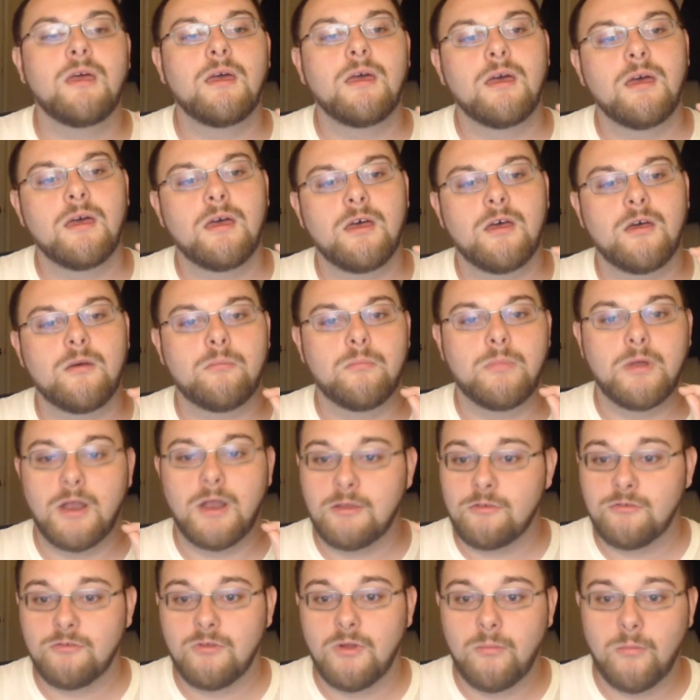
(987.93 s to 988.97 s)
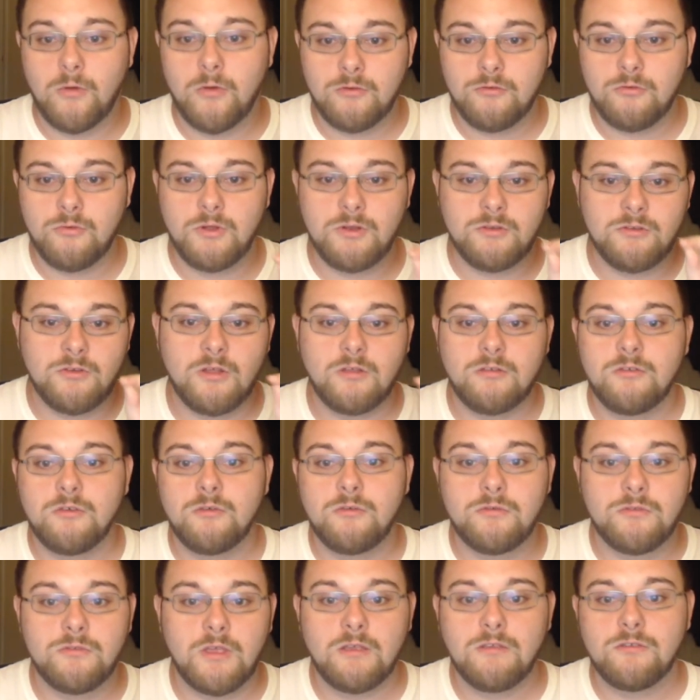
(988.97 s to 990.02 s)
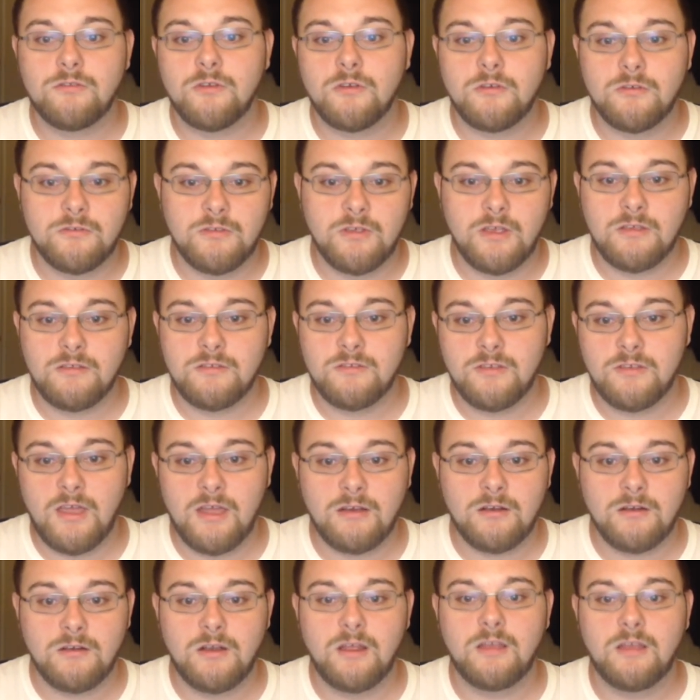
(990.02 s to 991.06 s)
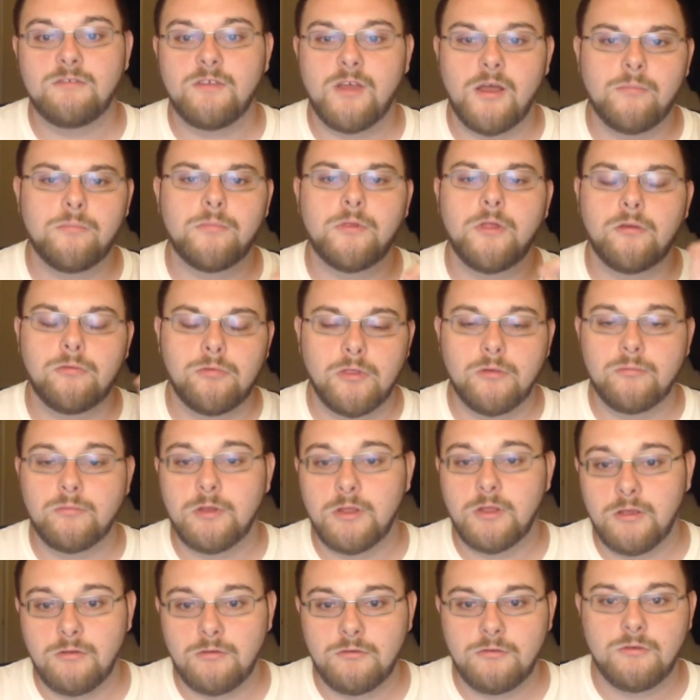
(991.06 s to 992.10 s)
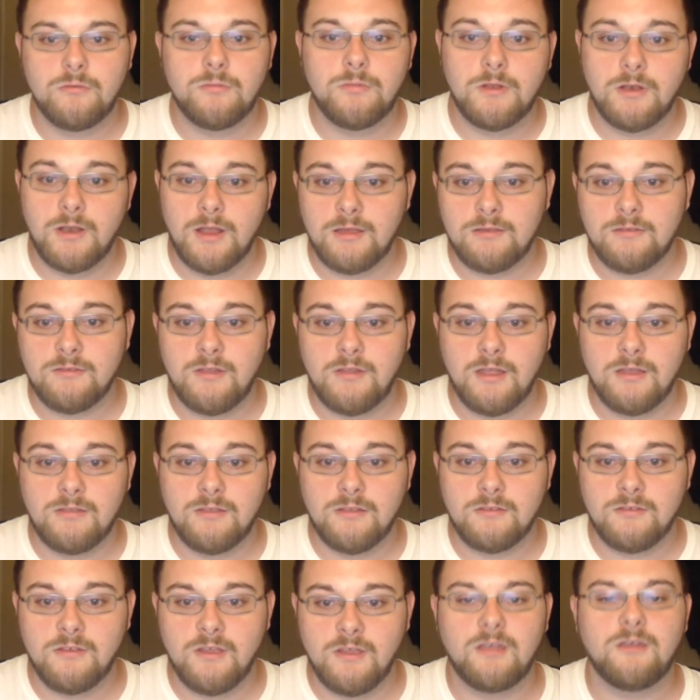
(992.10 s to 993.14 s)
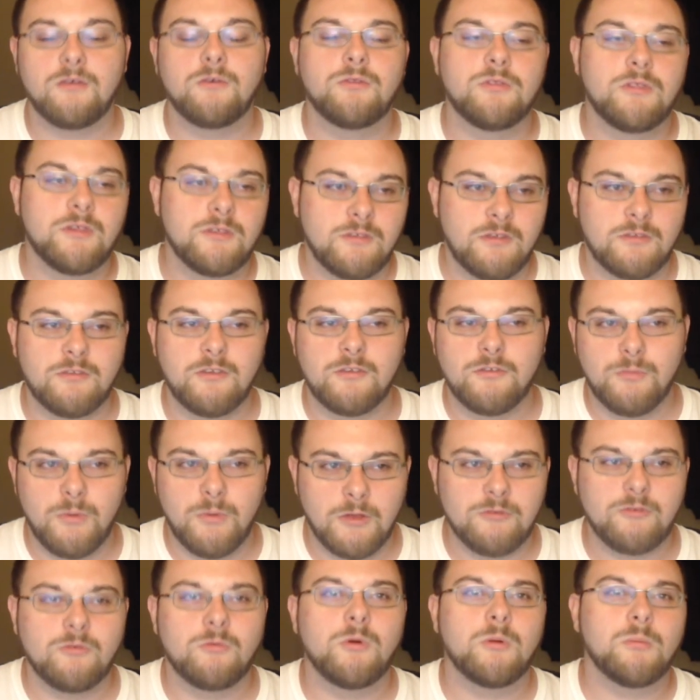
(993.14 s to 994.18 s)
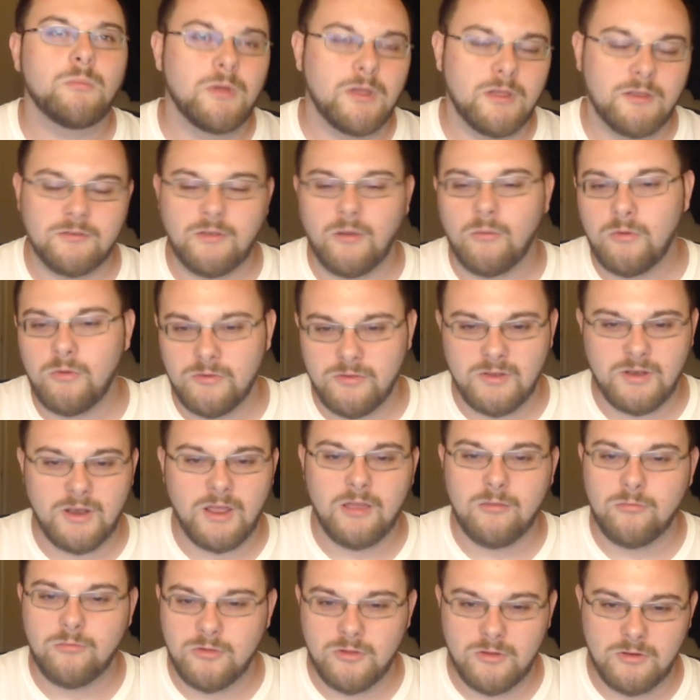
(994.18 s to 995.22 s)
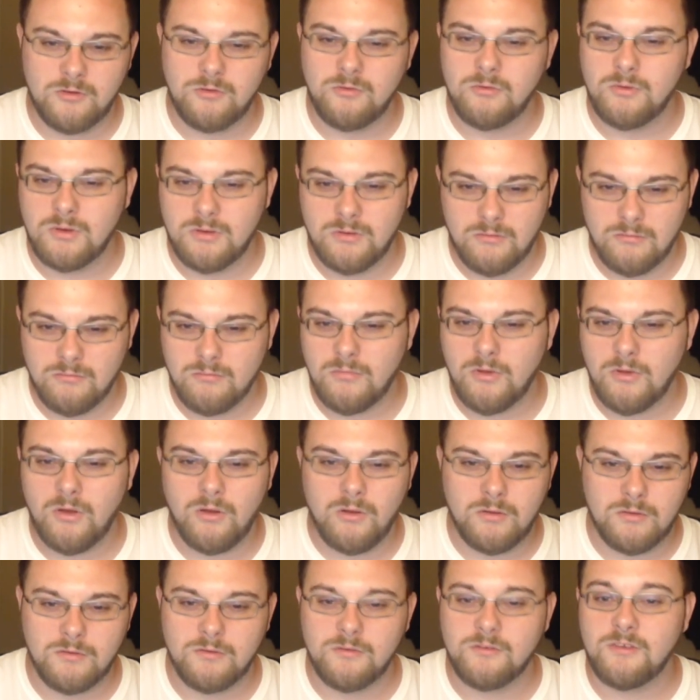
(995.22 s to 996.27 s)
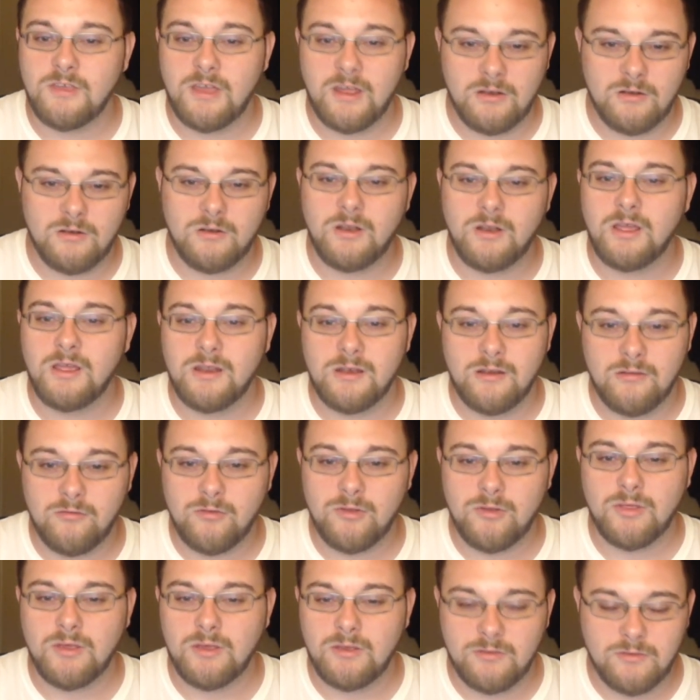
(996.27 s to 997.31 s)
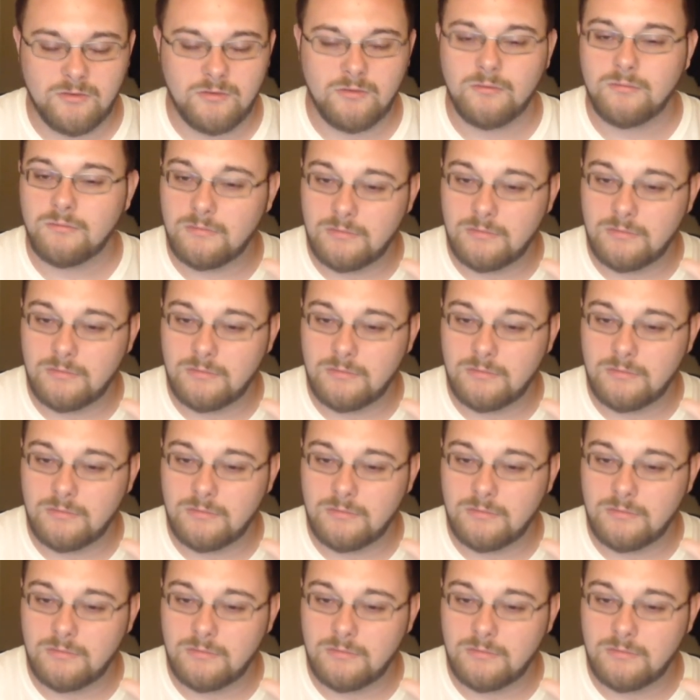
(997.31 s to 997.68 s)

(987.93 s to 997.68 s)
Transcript: But I stream on Twitch Tuesdays, Thursdays, Saturdays, upload them to YouTube the next day in the cycle. This is a special one because I wasn't able to do it on Saturday and everything, so,